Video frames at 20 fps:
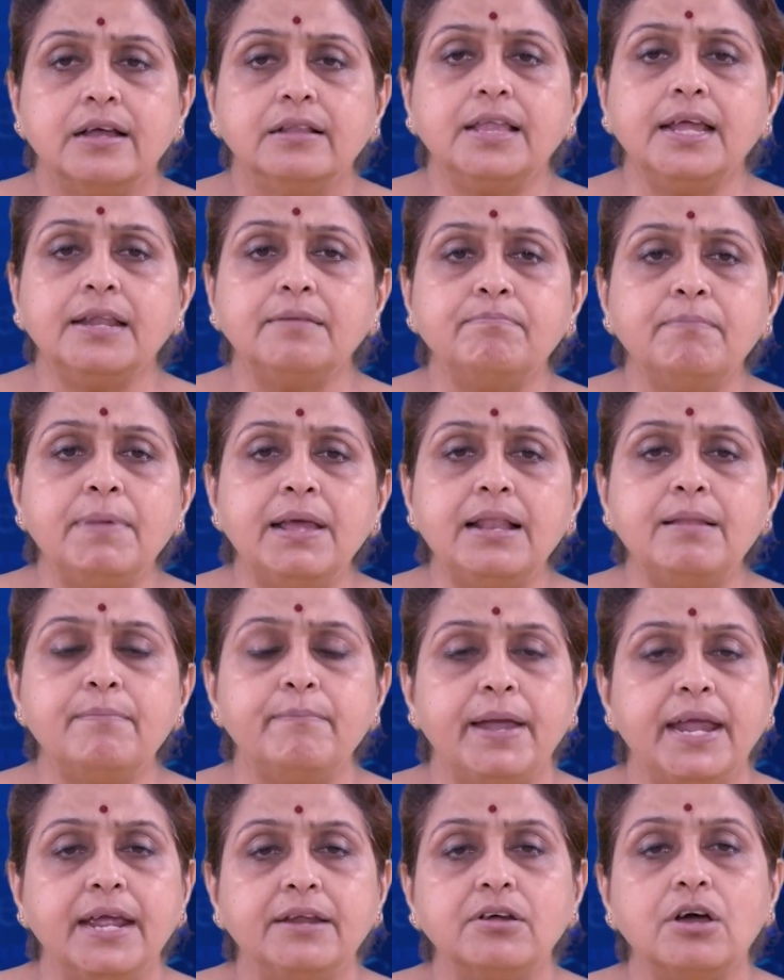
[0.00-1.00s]
that Mill
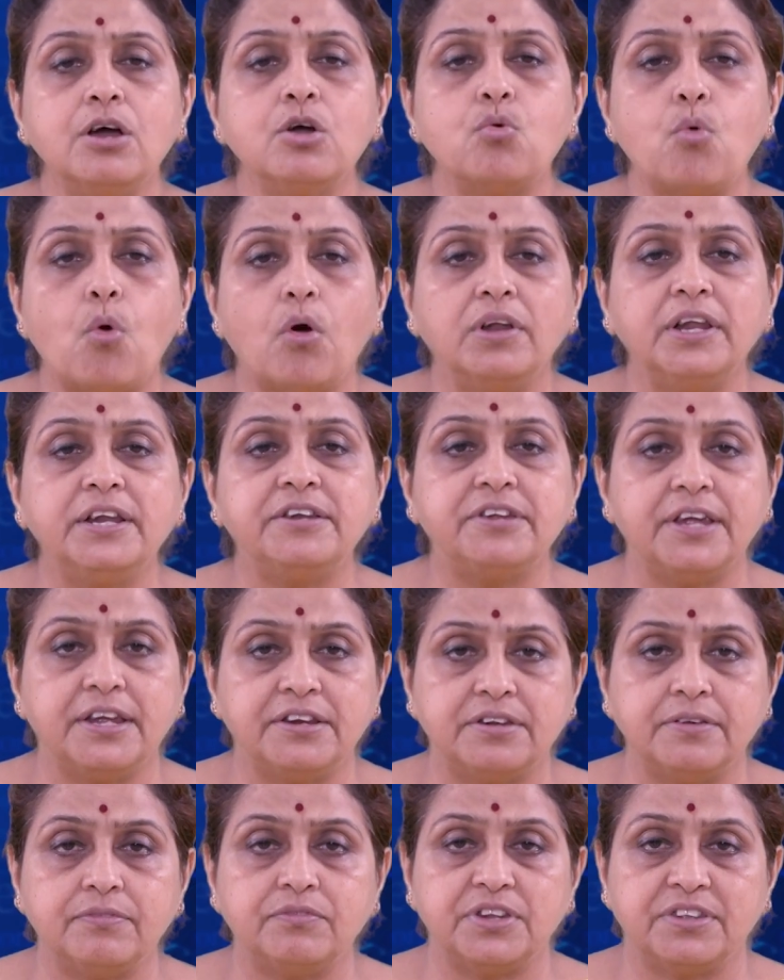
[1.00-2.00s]
made a
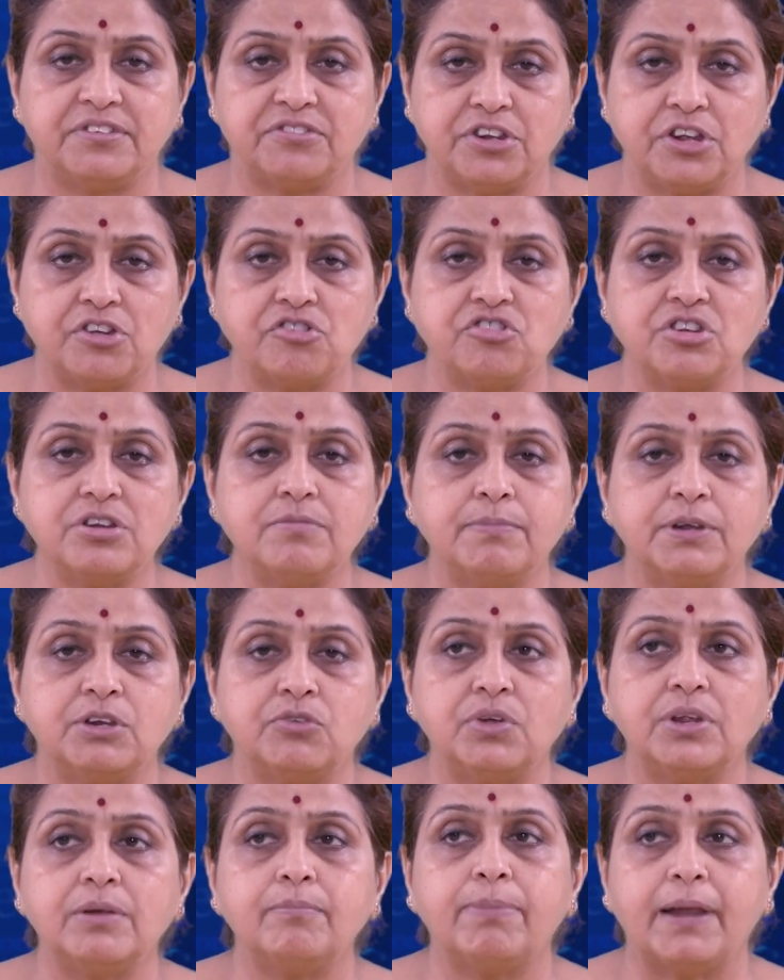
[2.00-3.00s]
qualitative distinction
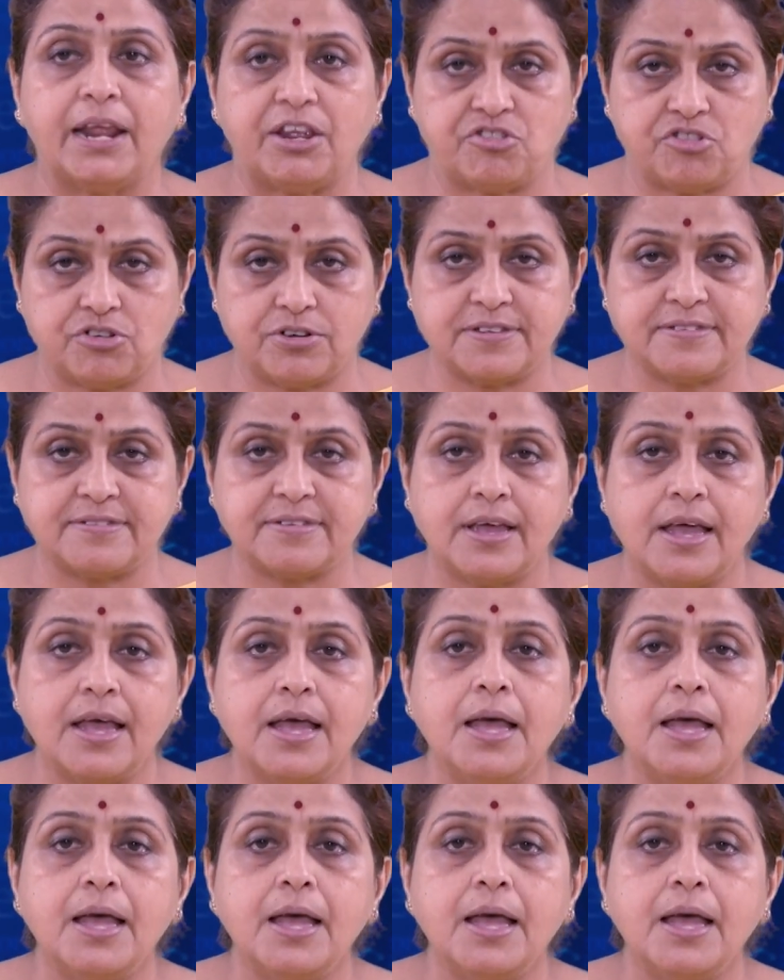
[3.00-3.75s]
between pleasures.